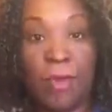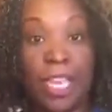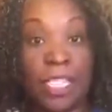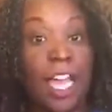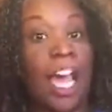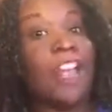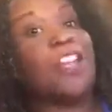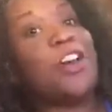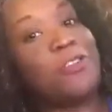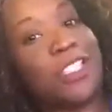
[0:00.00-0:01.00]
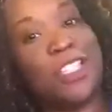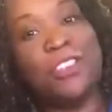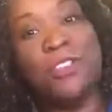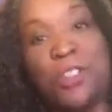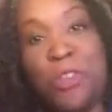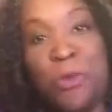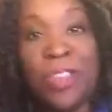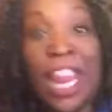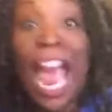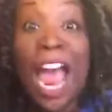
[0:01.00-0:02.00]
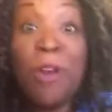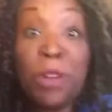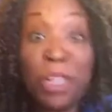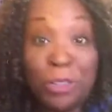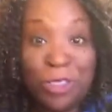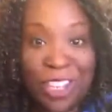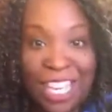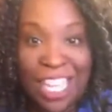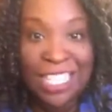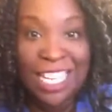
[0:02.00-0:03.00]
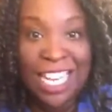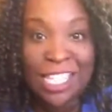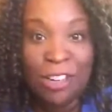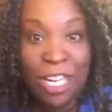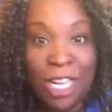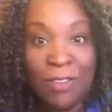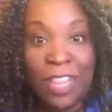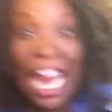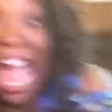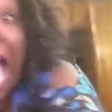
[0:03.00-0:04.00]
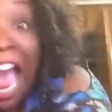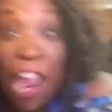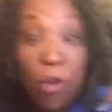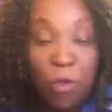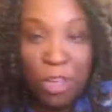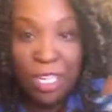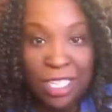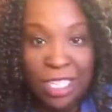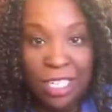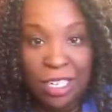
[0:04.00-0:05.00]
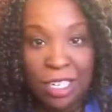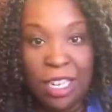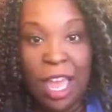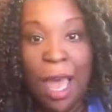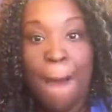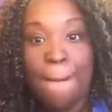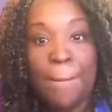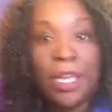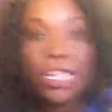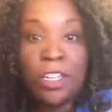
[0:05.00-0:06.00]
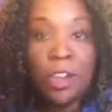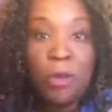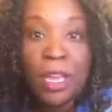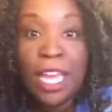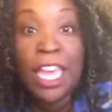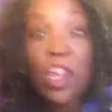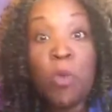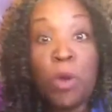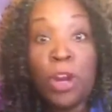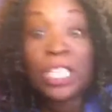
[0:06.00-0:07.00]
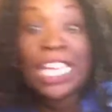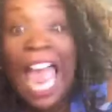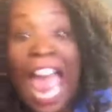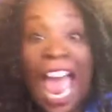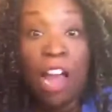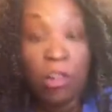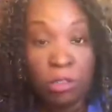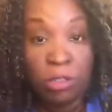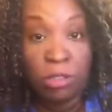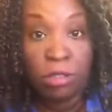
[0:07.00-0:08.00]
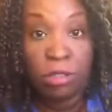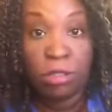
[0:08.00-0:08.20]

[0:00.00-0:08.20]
Because God knows there's a certain way that I want to do things in a certain level that I want it to done. But you know what? It worked out.